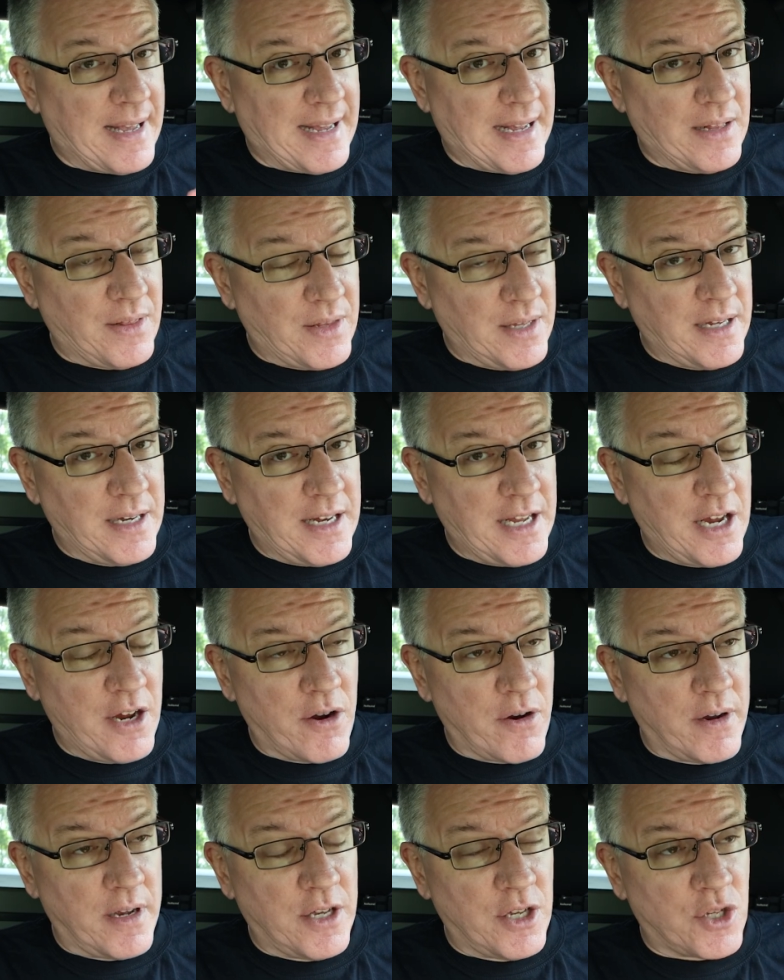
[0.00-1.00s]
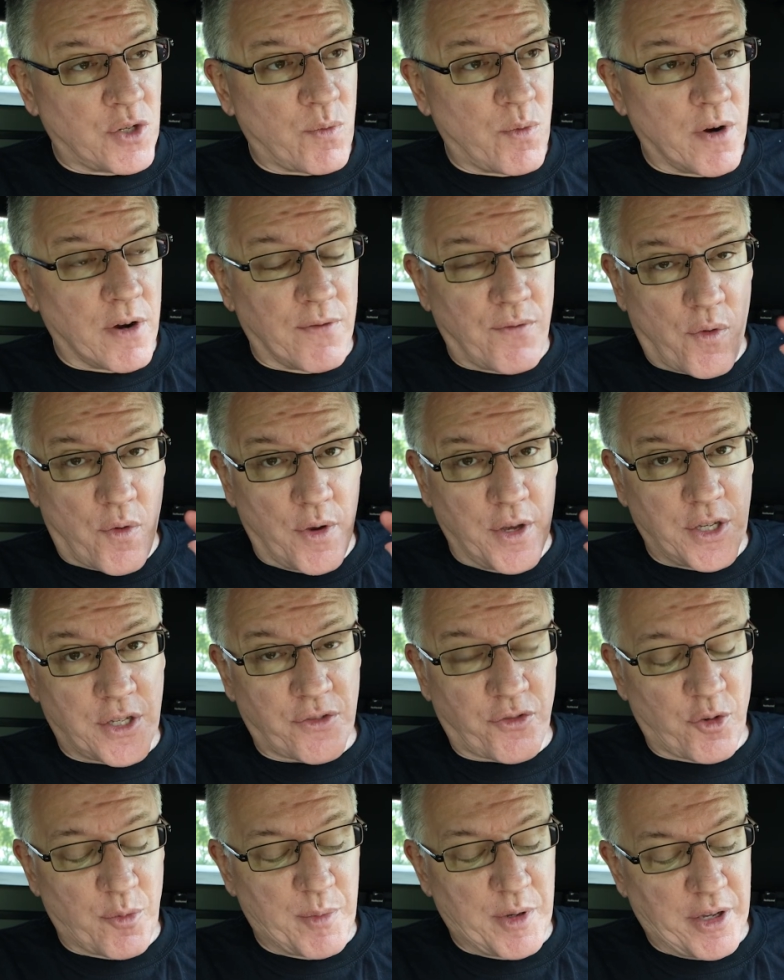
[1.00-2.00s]
And then here is where
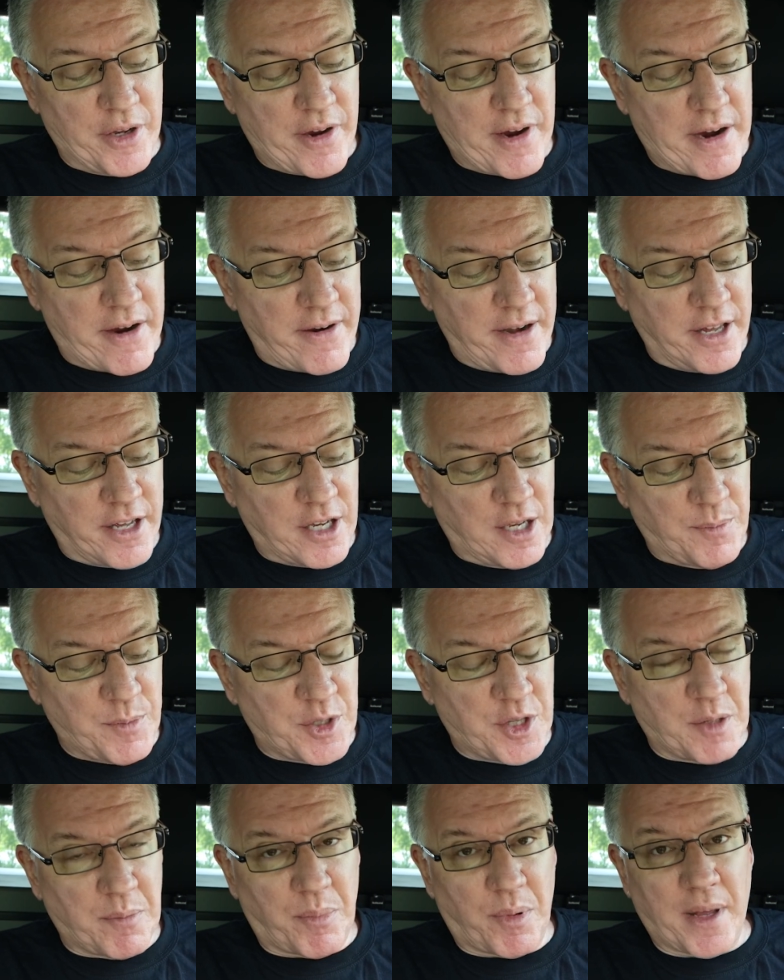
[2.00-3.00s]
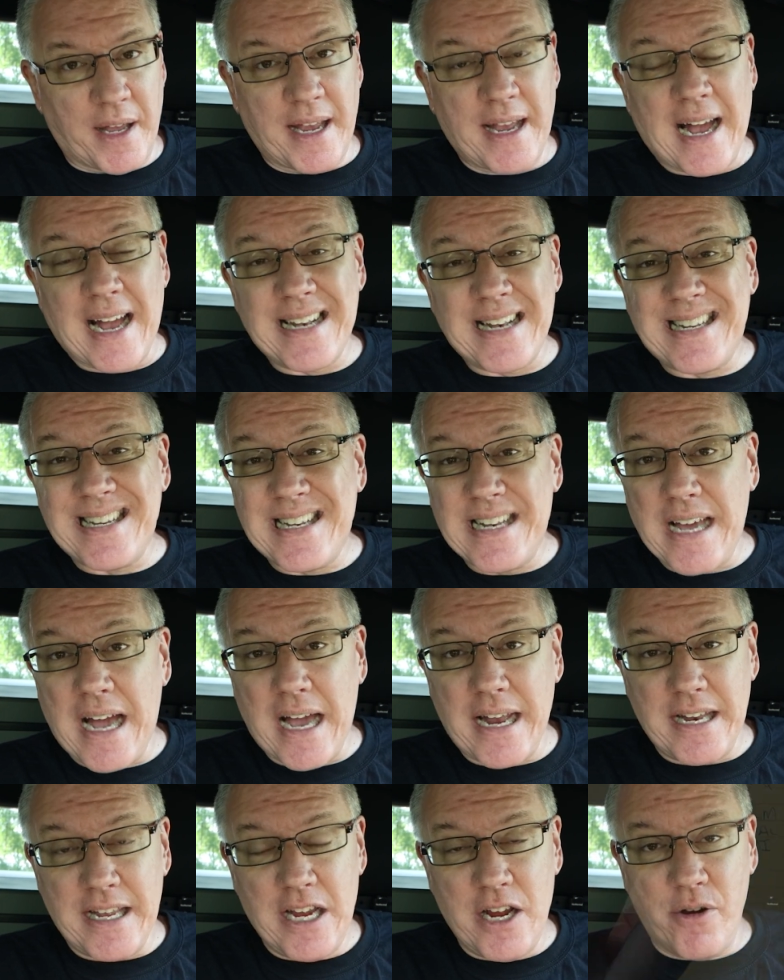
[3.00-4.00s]
voice familiarity comes into play. I did
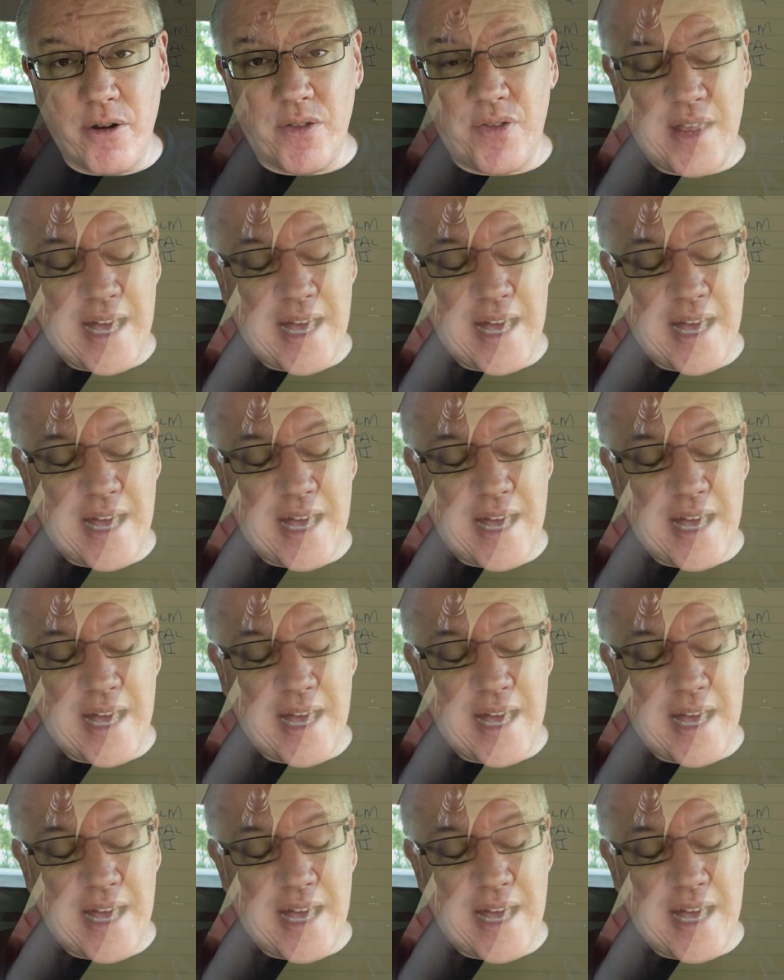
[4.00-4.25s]
not hear it